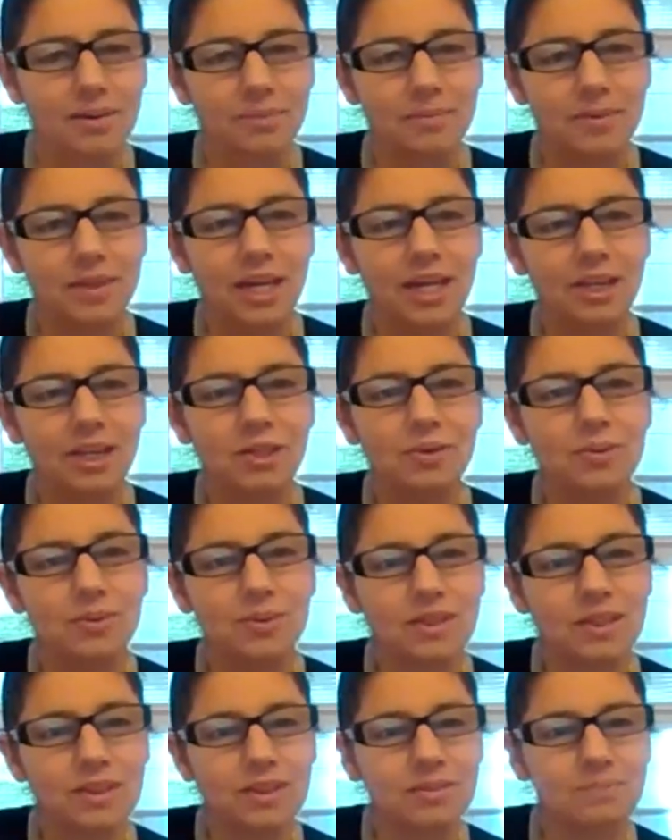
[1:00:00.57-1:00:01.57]
Can you
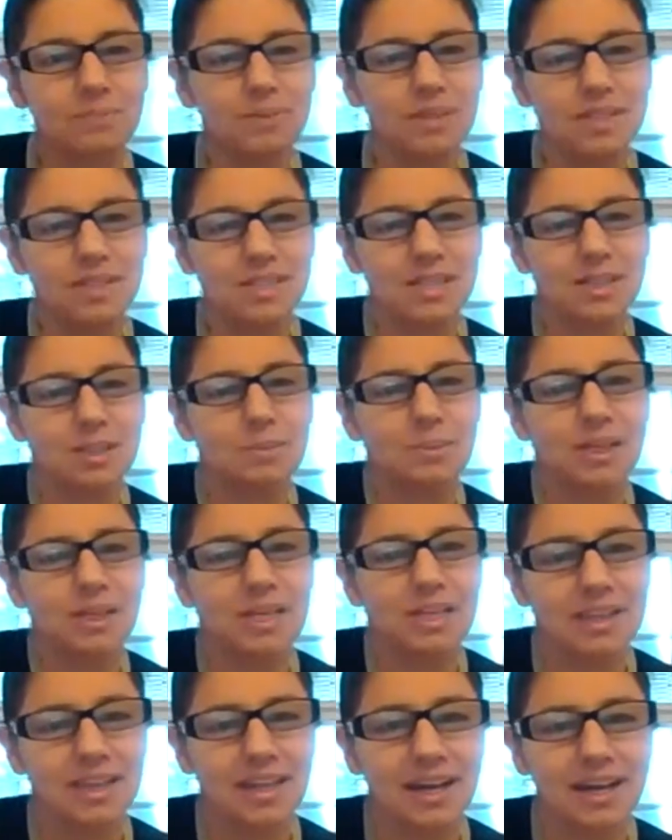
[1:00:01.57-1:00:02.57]
please explain
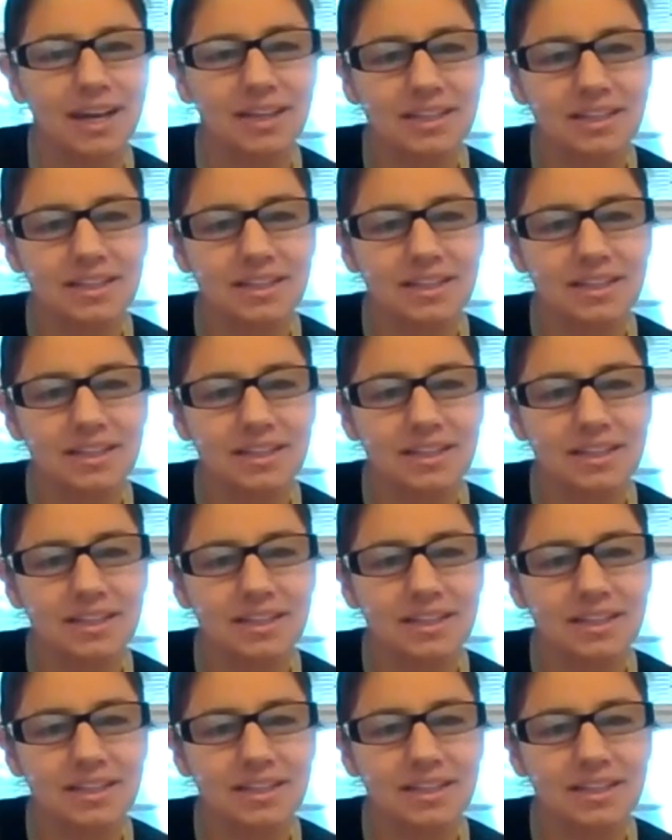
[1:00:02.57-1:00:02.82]
that?